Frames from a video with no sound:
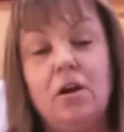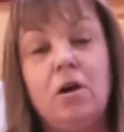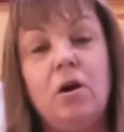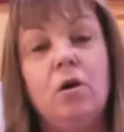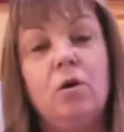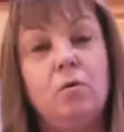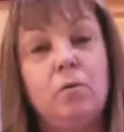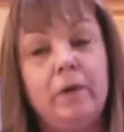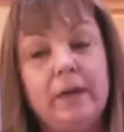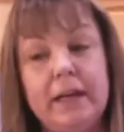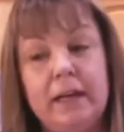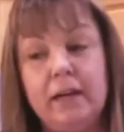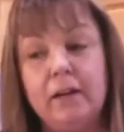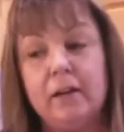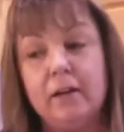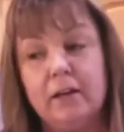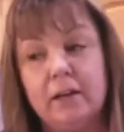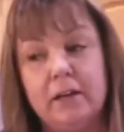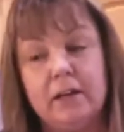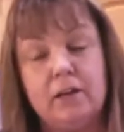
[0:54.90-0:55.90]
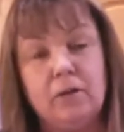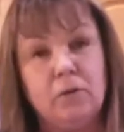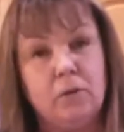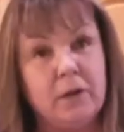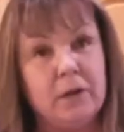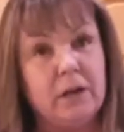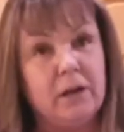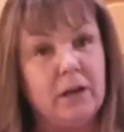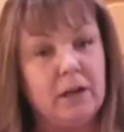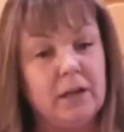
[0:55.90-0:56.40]
we are going to
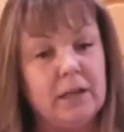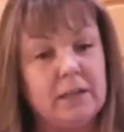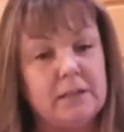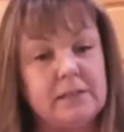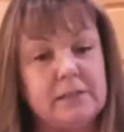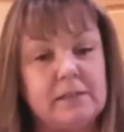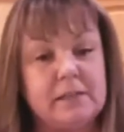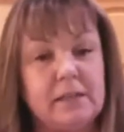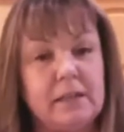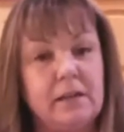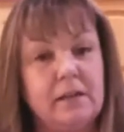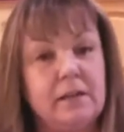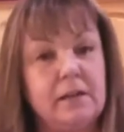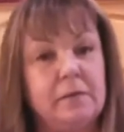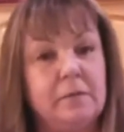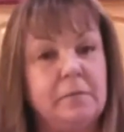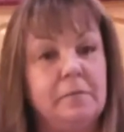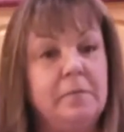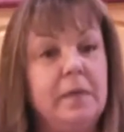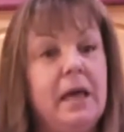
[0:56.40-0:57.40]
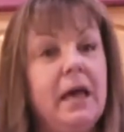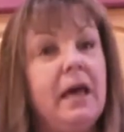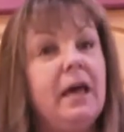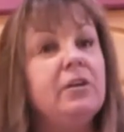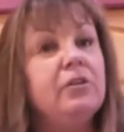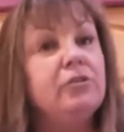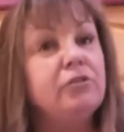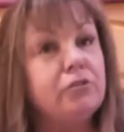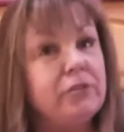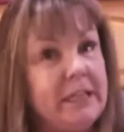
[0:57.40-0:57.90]
work on some
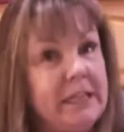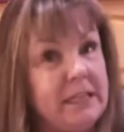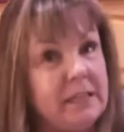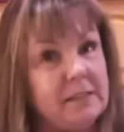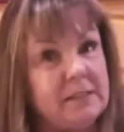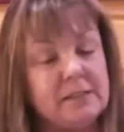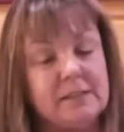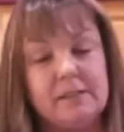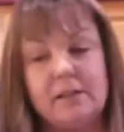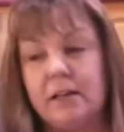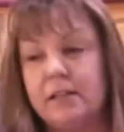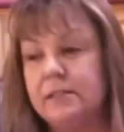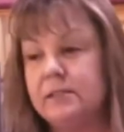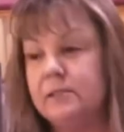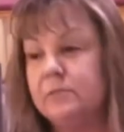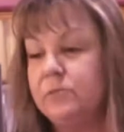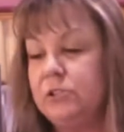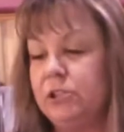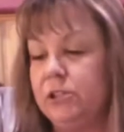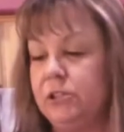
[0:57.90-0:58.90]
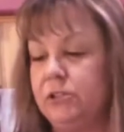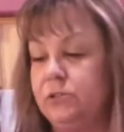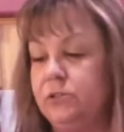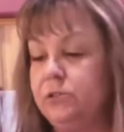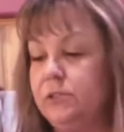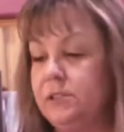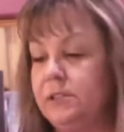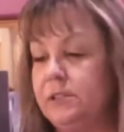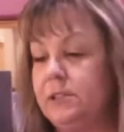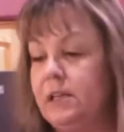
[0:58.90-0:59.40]
treats, not some
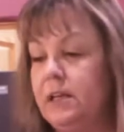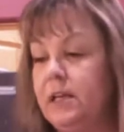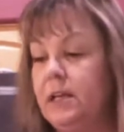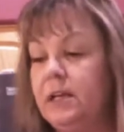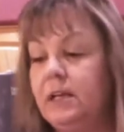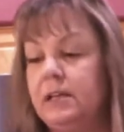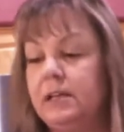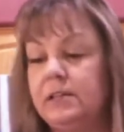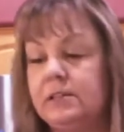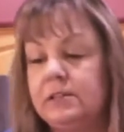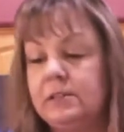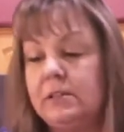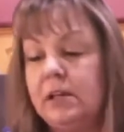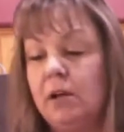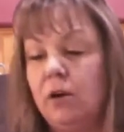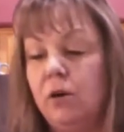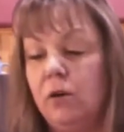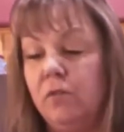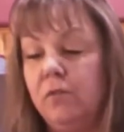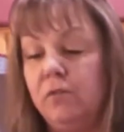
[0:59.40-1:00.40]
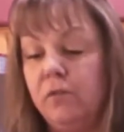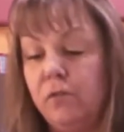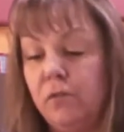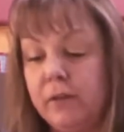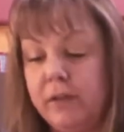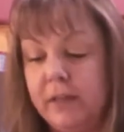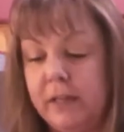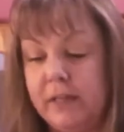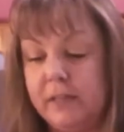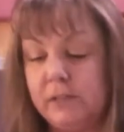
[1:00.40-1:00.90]
chews. So
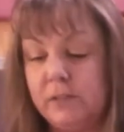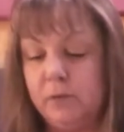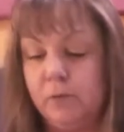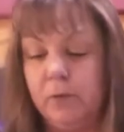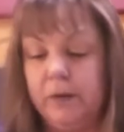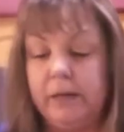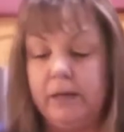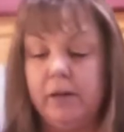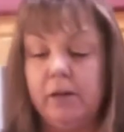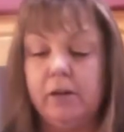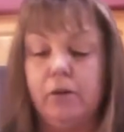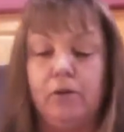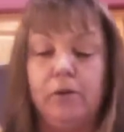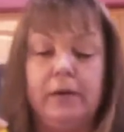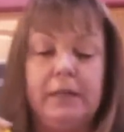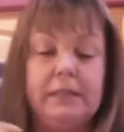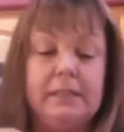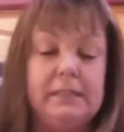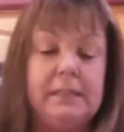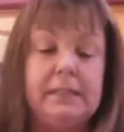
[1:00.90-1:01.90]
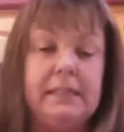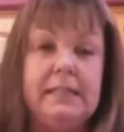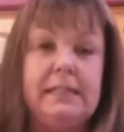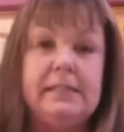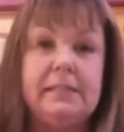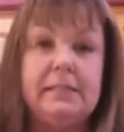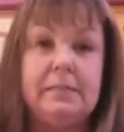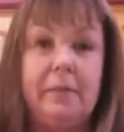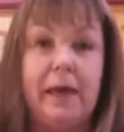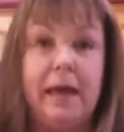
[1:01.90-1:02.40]
for this, we are going to
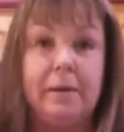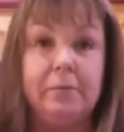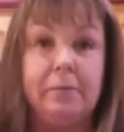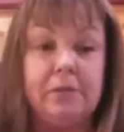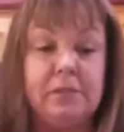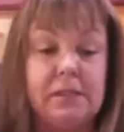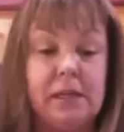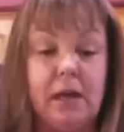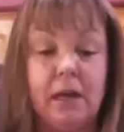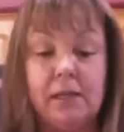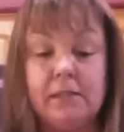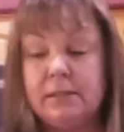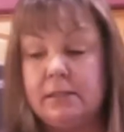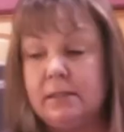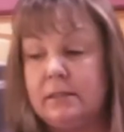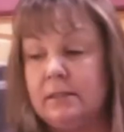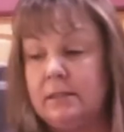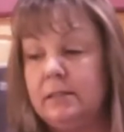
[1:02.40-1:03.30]
need some applesauce,